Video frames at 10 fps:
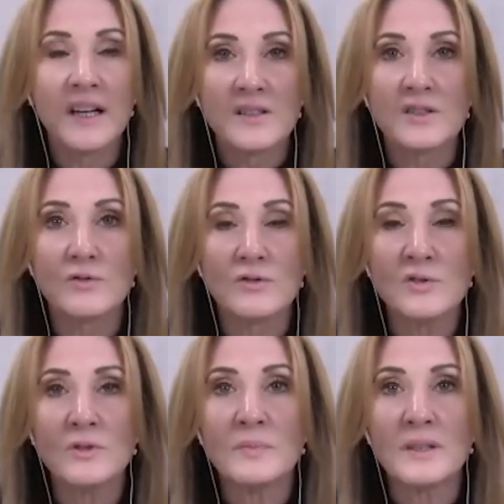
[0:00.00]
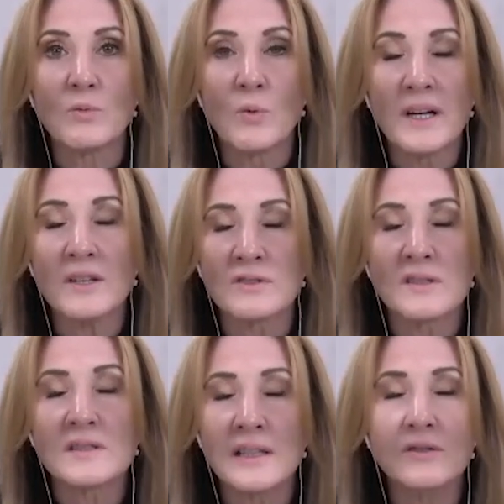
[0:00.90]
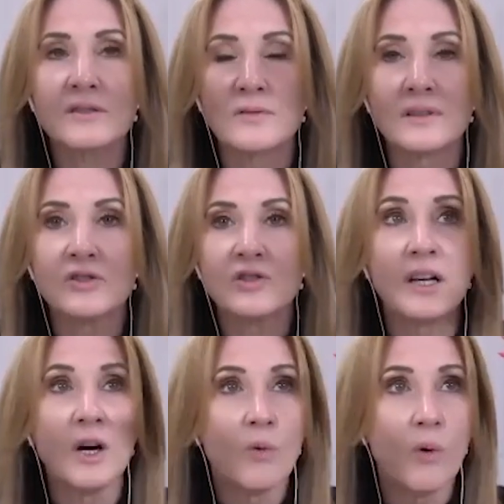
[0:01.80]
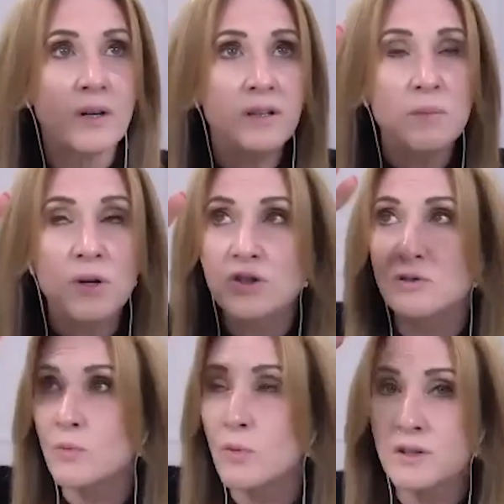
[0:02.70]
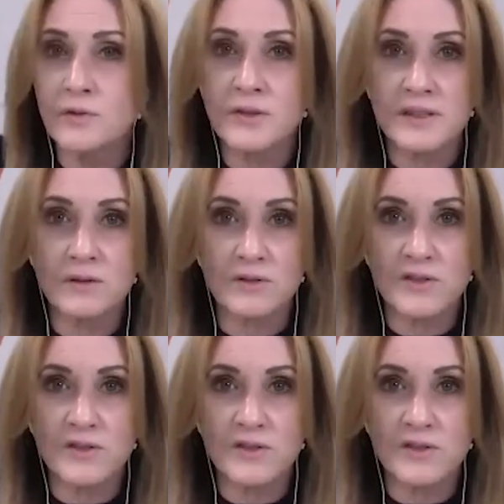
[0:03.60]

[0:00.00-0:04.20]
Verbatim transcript: So you just want to be aware. You just tell yourself literally, what are the emotional, what are the physical?